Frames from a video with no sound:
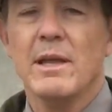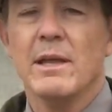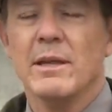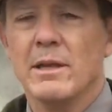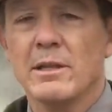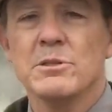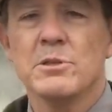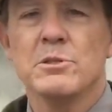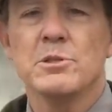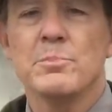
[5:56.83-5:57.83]
In
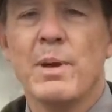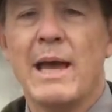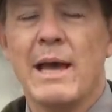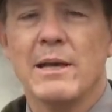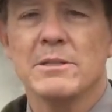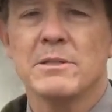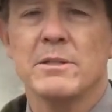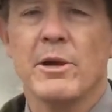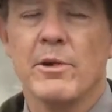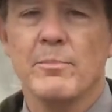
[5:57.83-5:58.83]
Yellowstone's past,
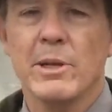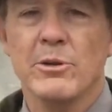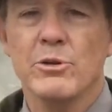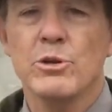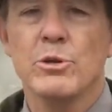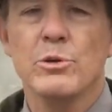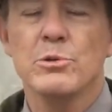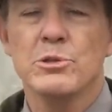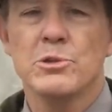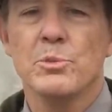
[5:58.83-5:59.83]
there have been
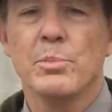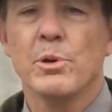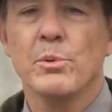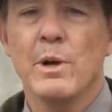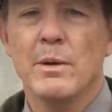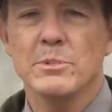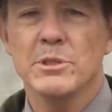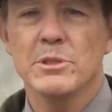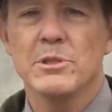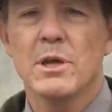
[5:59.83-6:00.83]
two super
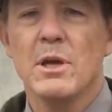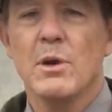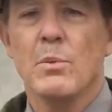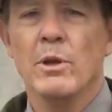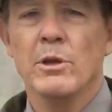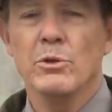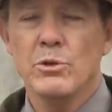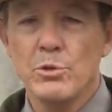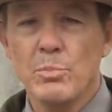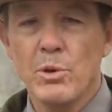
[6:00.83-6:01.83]
eruptions, one at
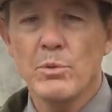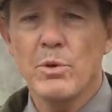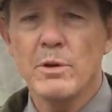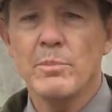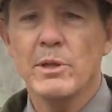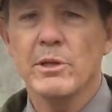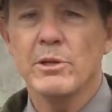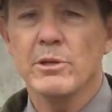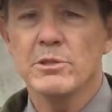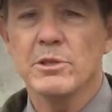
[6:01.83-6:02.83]
2.1
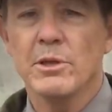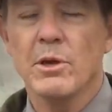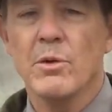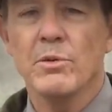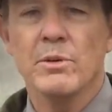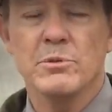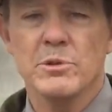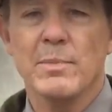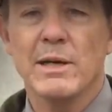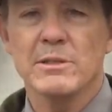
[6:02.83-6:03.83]
million years ago that
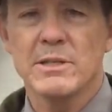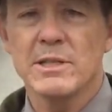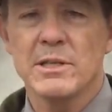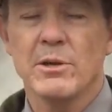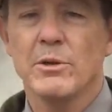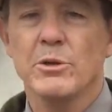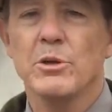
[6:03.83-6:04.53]
was about 600